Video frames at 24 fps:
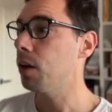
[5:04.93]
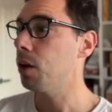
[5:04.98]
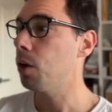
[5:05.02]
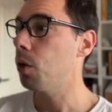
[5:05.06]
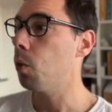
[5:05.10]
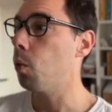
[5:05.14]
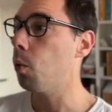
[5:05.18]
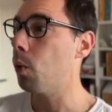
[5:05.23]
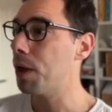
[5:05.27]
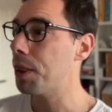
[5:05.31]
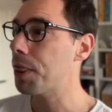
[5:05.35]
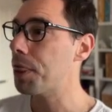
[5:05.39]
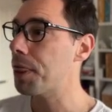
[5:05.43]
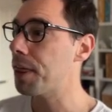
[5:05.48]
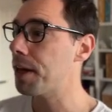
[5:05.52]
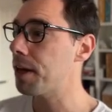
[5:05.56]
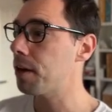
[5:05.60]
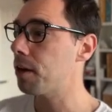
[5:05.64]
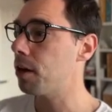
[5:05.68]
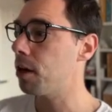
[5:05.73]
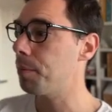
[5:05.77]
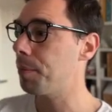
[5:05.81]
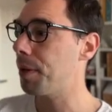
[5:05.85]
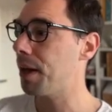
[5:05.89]
One
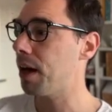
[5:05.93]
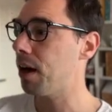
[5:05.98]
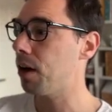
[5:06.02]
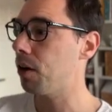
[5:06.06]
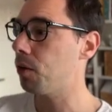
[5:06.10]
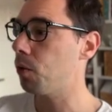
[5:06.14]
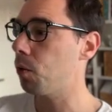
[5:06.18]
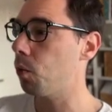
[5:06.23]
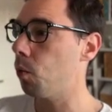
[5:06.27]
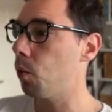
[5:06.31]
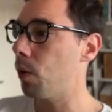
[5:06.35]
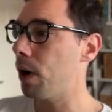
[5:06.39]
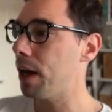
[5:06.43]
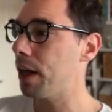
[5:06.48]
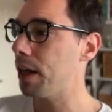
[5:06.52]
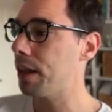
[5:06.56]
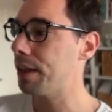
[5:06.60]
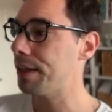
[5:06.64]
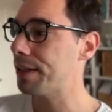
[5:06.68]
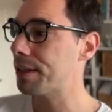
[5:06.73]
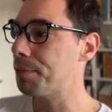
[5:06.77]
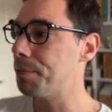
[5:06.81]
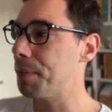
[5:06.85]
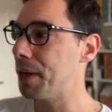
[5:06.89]
thing about where
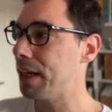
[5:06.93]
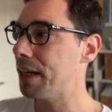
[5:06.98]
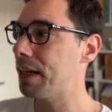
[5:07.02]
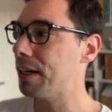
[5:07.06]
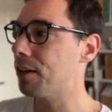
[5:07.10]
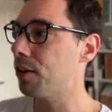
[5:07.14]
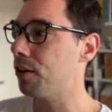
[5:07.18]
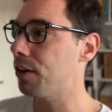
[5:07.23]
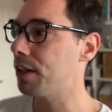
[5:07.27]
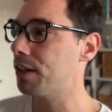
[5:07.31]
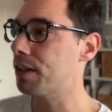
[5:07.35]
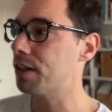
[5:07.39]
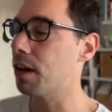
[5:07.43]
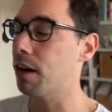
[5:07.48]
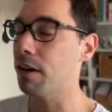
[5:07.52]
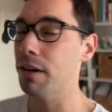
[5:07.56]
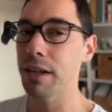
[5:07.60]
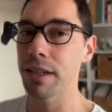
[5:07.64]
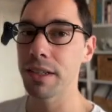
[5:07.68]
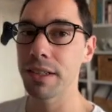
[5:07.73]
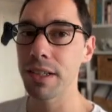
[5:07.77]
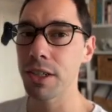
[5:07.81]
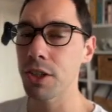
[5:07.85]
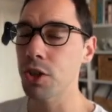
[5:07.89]
this meeting note is currently
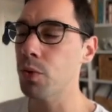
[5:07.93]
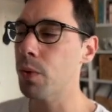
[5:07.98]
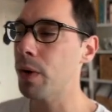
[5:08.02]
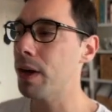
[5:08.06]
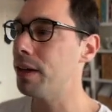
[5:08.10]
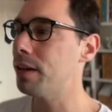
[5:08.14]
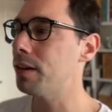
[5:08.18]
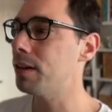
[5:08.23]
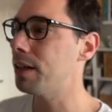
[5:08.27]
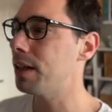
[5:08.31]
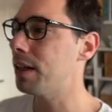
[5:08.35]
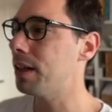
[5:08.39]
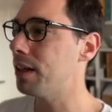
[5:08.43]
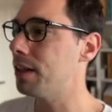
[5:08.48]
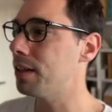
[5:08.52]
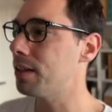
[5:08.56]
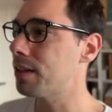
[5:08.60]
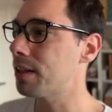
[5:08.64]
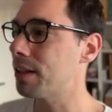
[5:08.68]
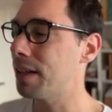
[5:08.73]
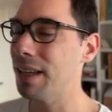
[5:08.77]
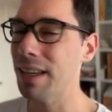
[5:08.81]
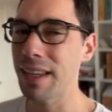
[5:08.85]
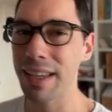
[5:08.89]
situated
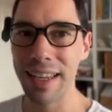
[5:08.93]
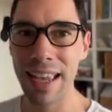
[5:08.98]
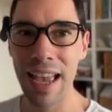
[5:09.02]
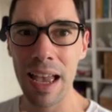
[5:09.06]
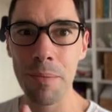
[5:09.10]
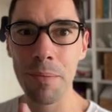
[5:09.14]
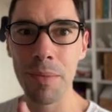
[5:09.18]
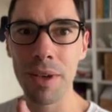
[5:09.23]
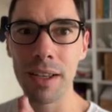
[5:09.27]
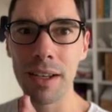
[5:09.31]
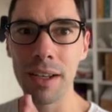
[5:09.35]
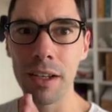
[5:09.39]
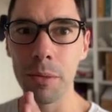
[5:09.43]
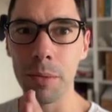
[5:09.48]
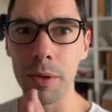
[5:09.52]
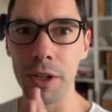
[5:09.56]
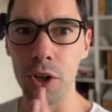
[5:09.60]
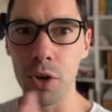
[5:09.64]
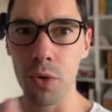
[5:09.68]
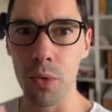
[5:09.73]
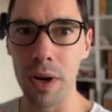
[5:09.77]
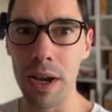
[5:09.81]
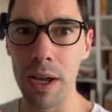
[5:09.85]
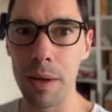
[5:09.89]
is it can be a little bit
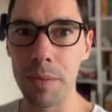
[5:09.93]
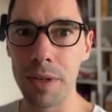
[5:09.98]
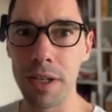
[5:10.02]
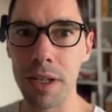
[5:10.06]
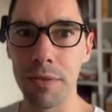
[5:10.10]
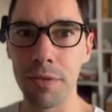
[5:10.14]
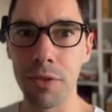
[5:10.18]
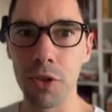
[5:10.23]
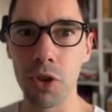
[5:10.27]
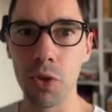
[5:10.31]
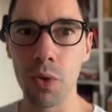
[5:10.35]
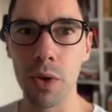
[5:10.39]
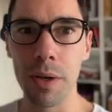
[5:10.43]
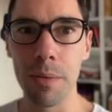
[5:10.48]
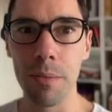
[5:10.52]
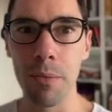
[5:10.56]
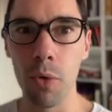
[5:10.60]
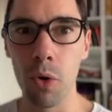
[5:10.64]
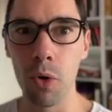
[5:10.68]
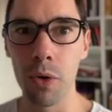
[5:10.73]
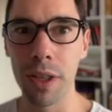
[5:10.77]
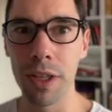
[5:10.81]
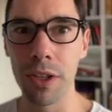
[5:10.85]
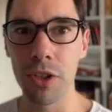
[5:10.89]
cramped if you're doing
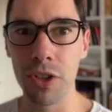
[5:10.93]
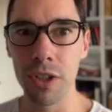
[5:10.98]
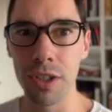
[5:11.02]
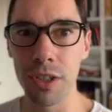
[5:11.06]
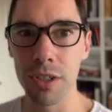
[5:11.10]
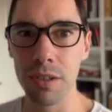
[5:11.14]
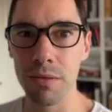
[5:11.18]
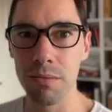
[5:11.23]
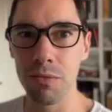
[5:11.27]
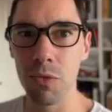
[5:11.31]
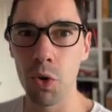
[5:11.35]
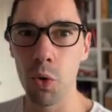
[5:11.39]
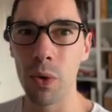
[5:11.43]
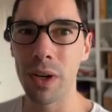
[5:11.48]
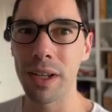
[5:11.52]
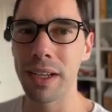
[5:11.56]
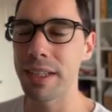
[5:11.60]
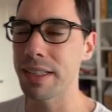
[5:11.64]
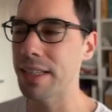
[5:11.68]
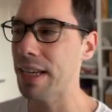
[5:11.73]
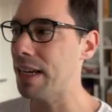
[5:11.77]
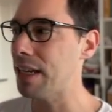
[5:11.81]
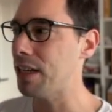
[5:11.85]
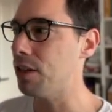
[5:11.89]
more than just quickly
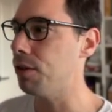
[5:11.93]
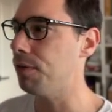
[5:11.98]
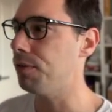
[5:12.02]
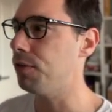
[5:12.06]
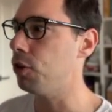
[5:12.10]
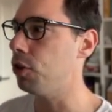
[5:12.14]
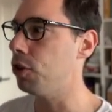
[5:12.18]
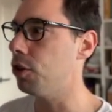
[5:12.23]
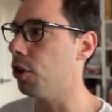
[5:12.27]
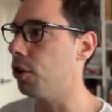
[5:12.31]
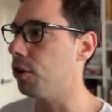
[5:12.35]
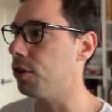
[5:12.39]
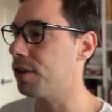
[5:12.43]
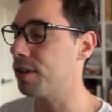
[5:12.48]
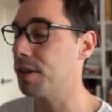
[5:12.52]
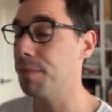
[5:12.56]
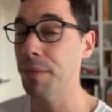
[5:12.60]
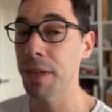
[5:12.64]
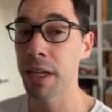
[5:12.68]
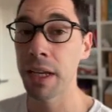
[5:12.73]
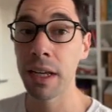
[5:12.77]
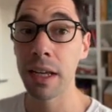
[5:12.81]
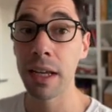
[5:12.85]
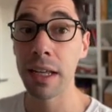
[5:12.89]
taking a few notes,
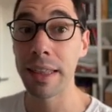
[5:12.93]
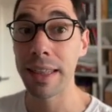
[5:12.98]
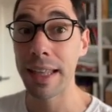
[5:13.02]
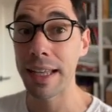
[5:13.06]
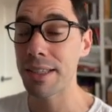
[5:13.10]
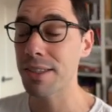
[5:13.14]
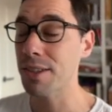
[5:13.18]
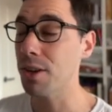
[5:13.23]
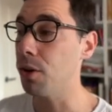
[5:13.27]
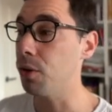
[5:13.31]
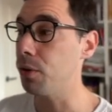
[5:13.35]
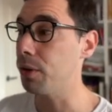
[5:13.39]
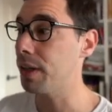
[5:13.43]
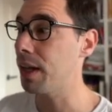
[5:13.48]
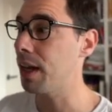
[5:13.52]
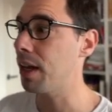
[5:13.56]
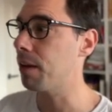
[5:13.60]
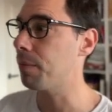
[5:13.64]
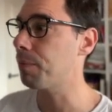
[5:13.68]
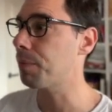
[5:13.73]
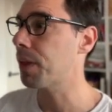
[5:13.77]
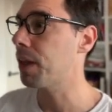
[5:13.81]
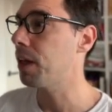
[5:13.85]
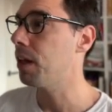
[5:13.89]
and that's
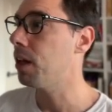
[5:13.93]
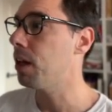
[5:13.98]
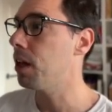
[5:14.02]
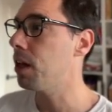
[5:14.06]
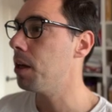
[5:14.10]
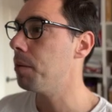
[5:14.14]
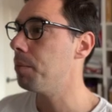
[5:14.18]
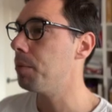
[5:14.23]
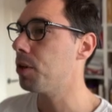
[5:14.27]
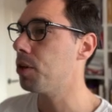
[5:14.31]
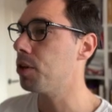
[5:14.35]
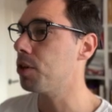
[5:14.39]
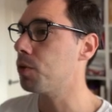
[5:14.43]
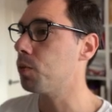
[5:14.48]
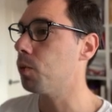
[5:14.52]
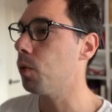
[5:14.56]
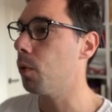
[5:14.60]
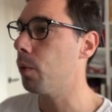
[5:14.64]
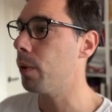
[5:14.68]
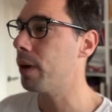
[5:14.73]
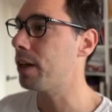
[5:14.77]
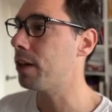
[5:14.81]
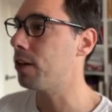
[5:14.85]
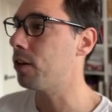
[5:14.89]
okay. Because what
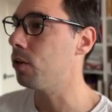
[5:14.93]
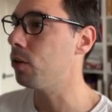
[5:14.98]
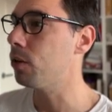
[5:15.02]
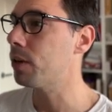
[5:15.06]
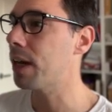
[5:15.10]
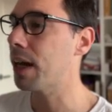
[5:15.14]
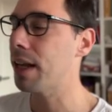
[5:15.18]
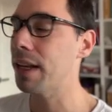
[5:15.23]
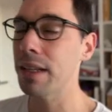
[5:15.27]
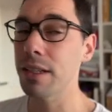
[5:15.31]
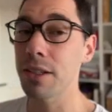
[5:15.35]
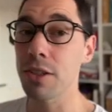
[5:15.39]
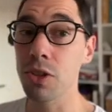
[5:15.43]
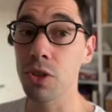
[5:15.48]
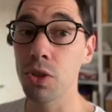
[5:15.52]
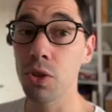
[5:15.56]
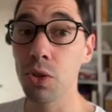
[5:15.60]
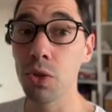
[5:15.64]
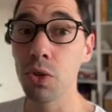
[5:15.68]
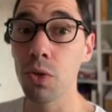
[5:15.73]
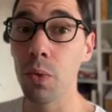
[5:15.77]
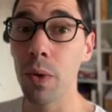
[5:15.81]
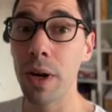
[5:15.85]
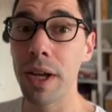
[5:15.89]
we're going to look at is
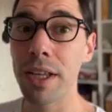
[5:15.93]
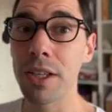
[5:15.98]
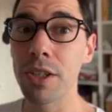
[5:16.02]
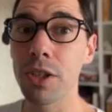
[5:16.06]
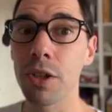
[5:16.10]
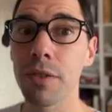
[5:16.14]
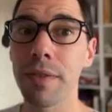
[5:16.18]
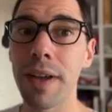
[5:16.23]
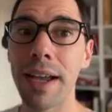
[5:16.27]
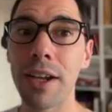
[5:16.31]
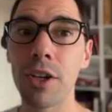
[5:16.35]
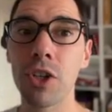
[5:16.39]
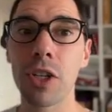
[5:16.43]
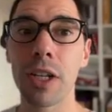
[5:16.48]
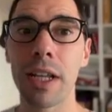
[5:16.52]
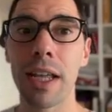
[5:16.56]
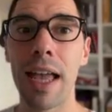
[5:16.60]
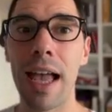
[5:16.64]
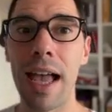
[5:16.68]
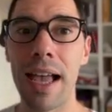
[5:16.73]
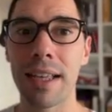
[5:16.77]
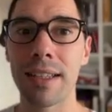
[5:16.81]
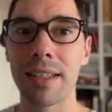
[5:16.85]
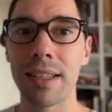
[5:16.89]
two ways of actually
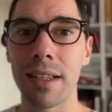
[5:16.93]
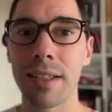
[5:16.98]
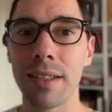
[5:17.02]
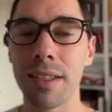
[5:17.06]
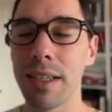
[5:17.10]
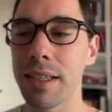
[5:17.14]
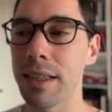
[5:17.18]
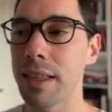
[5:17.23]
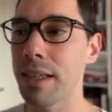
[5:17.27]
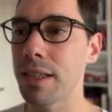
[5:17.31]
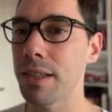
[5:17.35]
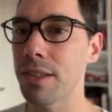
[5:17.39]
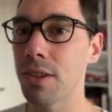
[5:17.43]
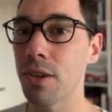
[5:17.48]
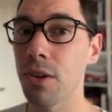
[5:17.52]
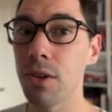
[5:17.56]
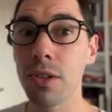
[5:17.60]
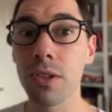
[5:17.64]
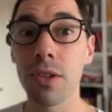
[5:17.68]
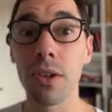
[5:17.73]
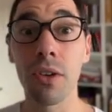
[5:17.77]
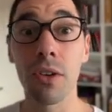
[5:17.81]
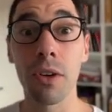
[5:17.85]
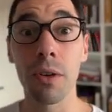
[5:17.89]
accessing these
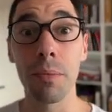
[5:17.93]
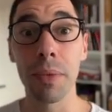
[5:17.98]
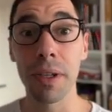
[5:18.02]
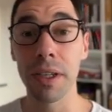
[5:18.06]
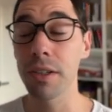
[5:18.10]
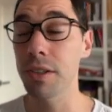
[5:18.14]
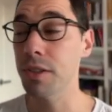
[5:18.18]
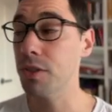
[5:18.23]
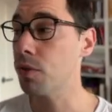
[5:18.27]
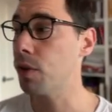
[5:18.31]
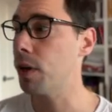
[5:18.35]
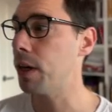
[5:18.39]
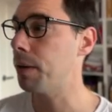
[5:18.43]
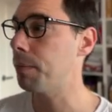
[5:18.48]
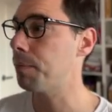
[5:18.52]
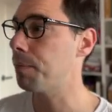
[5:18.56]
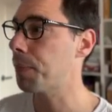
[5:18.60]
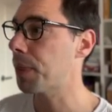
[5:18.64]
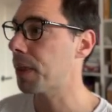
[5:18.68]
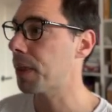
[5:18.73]
notes on a bigger screen.